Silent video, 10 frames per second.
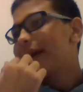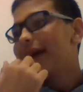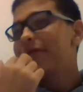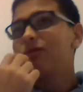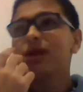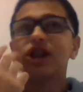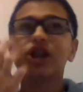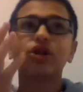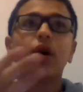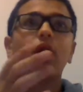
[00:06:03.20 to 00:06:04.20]
if we
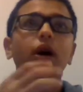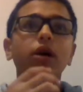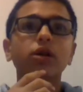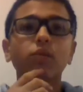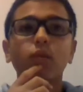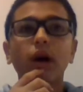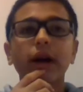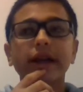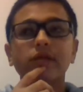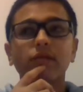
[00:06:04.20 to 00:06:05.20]
saw what
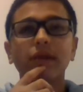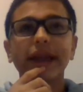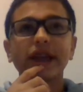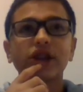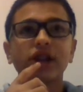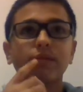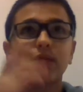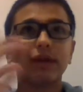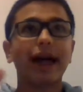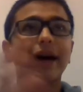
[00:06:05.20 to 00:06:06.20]
his relationship
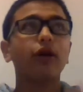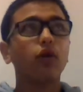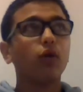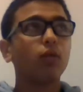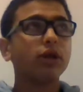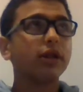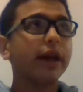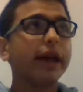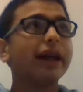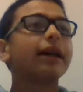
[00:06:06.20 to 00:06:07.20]
with that girl was
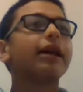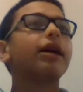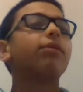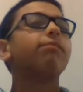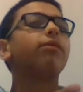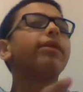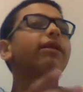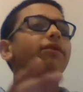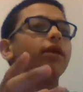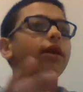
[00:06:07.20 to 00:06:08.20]
like, but we
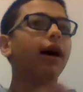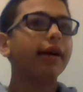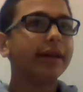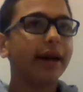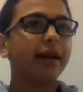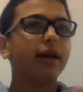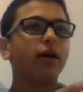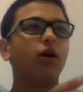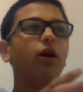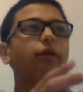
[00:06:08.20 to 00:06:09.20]
never got that.
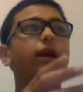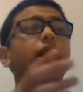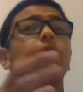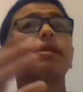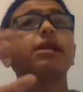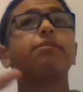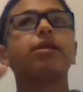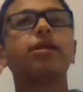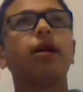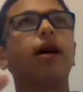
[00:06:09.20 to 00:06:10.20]
All we got was him
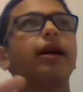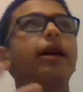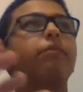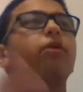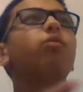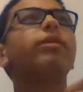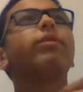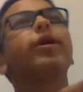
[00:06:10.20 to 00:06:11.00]
sogging, moping. We